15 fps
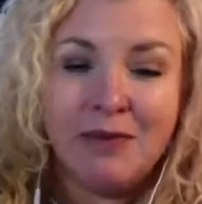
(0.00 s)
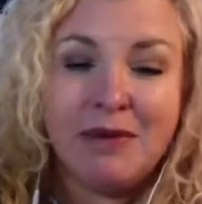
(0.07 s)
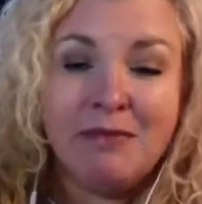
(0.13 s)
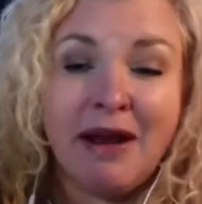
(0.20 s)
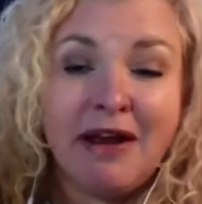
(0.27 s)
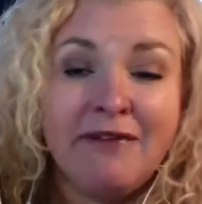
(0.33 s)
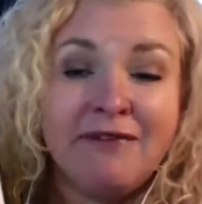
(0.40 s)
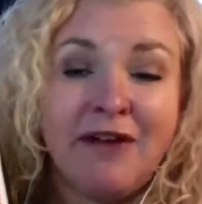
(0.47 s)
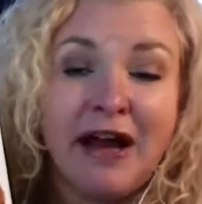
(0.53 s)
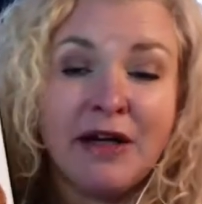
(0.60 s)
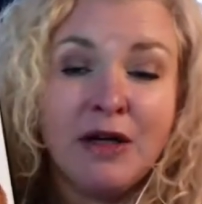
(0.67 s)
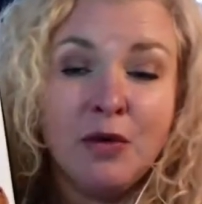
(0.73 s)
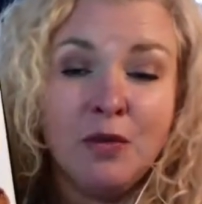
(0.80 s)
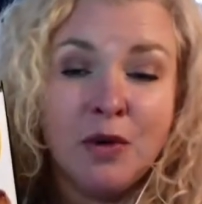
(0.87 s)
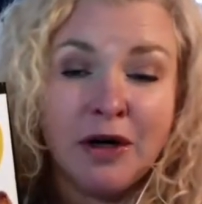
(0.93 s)
We might
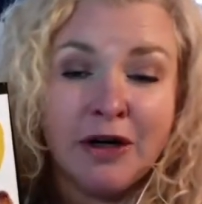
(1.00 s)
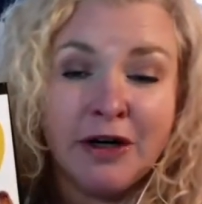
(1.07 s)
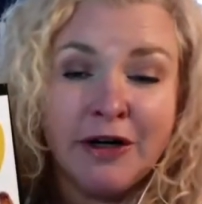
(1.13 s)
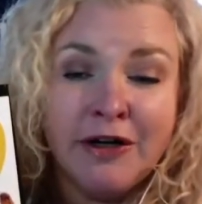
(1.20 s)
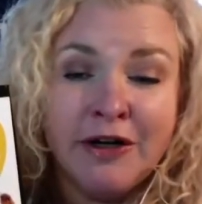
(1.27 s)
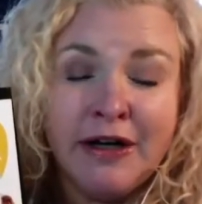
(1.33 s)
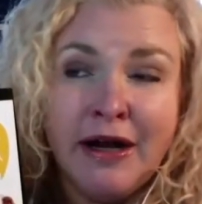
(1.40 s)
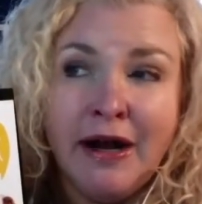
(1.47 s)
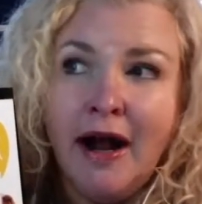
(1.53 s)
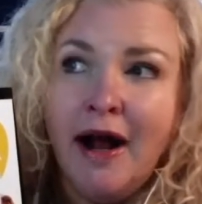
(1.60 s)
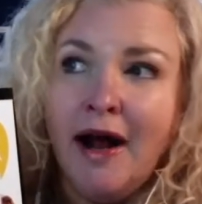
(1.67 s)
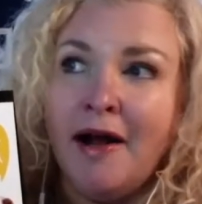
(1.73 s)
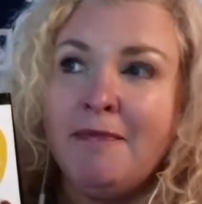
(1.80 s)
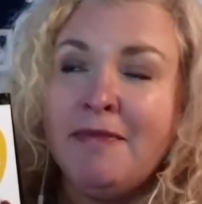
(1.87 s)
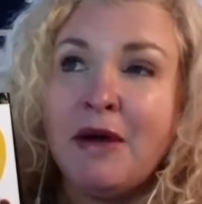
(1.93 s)
find a word
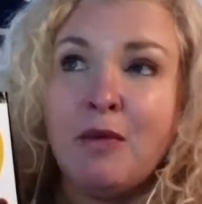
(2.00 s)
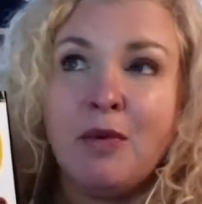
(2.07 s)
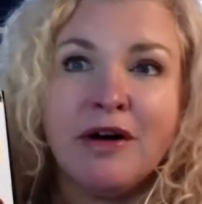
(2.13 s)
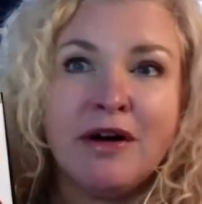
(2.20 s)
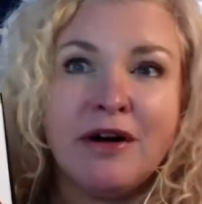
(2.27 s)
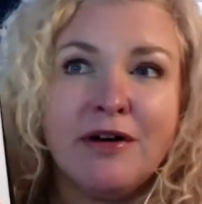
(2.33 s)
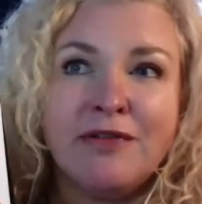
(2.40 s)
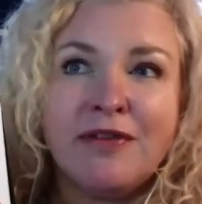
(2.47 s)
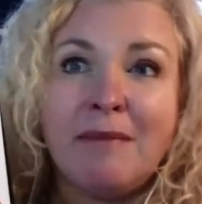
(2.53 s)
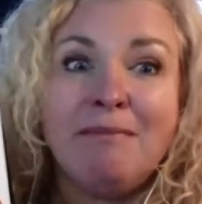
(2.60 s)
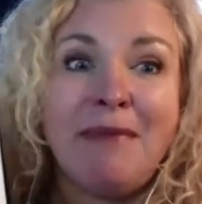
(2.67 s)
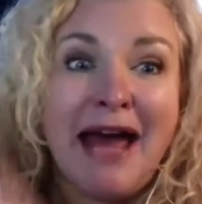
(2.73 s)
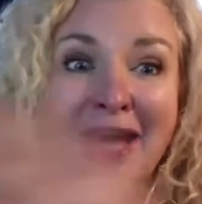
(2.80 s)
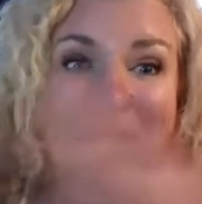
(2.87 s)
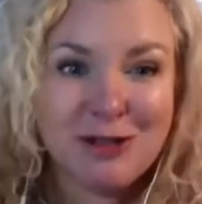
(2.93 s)
that
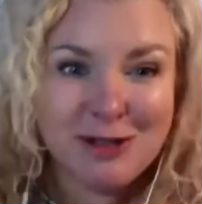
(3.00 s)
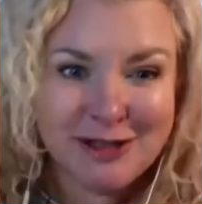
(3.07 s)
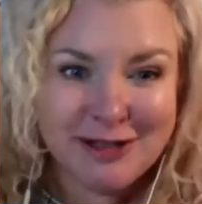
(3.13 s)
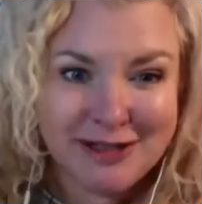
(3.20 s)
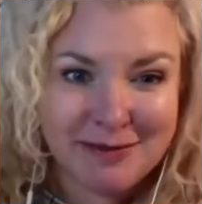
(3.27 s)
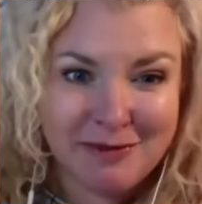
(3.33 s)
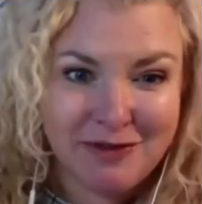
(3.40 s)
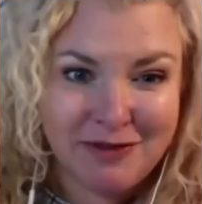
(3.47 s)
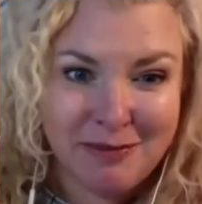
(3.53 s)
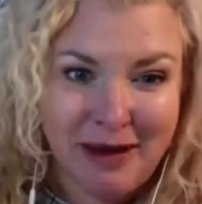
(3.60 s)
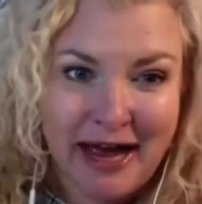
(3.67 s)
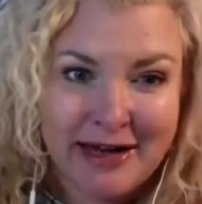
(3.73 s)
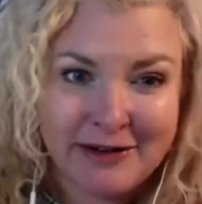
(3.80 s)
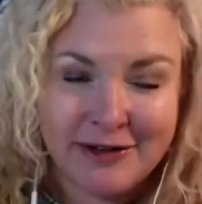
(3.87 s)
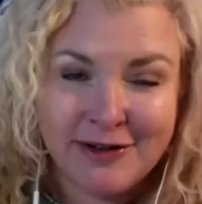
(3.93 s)
matches some of the
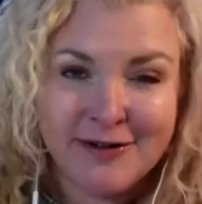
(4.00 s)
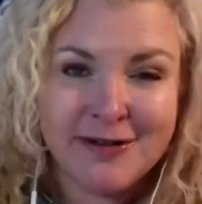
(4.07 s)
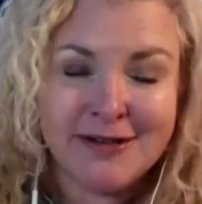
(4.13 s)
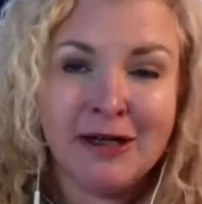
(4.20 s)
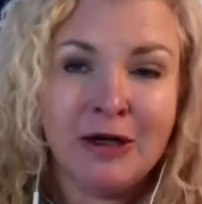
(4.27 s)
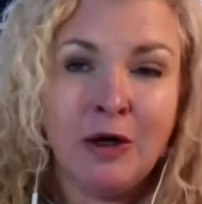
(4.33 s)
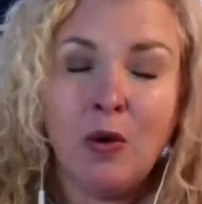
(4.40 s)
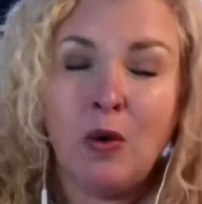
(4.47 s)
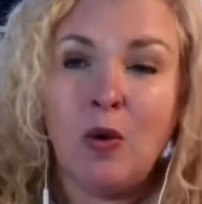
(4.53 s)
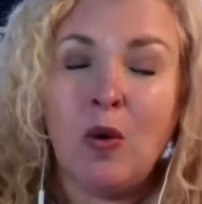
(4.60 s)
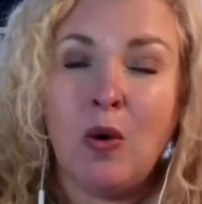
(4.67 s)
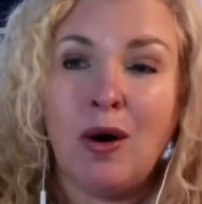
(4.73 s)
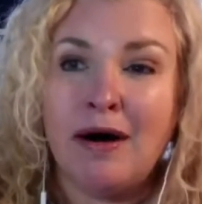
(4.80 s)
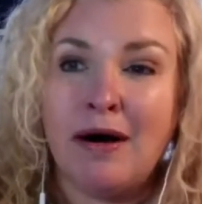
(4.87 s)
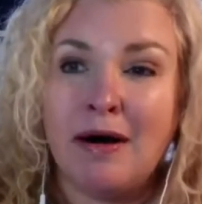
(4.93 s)
patterns
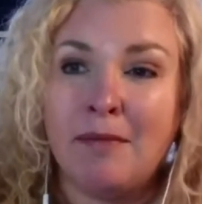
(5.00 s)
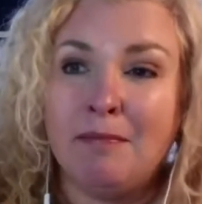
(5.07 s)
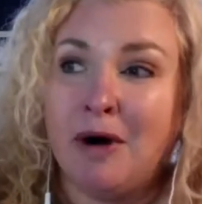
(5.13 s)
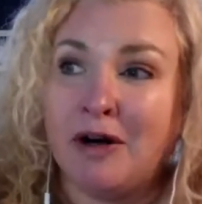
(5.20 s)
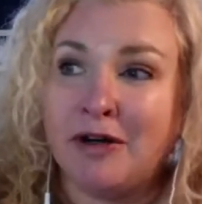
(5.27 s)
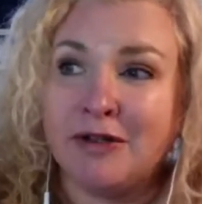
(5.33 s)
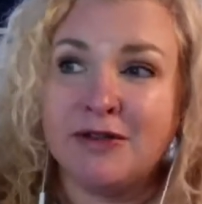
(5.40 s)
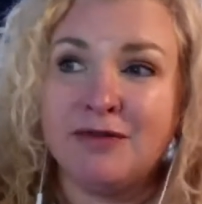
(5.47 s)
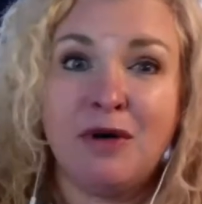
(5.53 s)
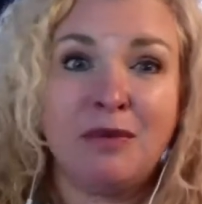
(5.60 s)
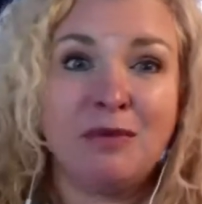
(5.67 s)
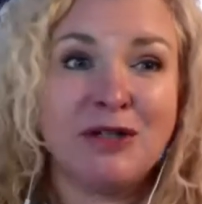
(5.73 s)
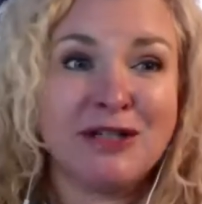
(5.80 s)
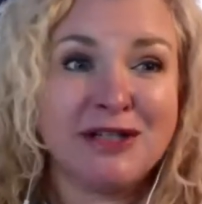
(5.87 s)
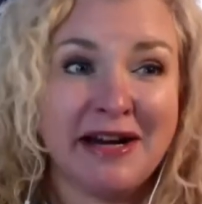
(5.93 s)
or parts of
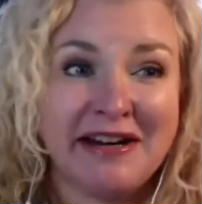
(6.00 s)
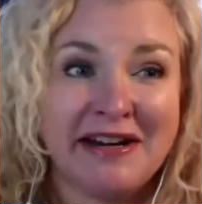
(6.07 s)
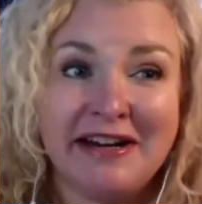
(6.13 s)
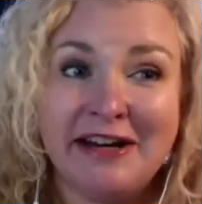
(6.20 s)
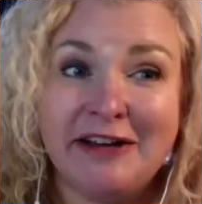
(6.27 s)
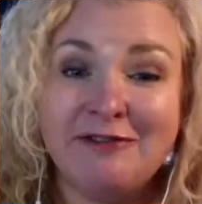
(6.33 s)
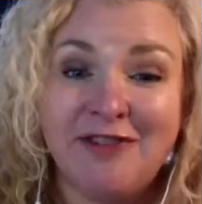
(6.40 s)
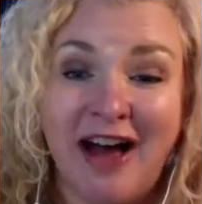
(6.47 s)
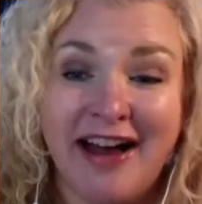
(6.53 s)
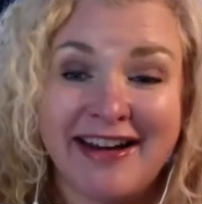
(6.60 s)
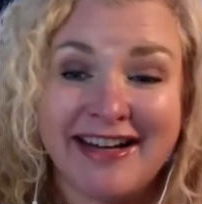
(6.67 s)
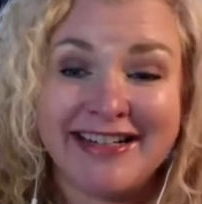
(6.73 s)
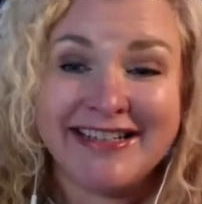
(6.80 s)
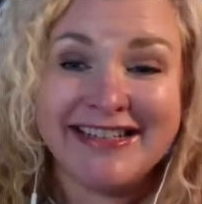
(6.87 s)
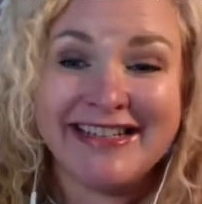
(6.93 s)
what we're studying in
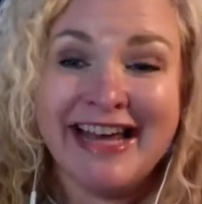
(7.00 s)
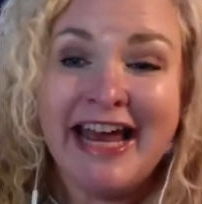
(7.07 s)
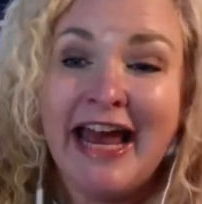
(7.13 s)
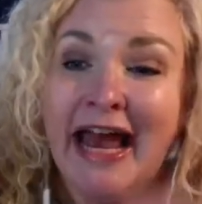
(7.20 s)
phonics,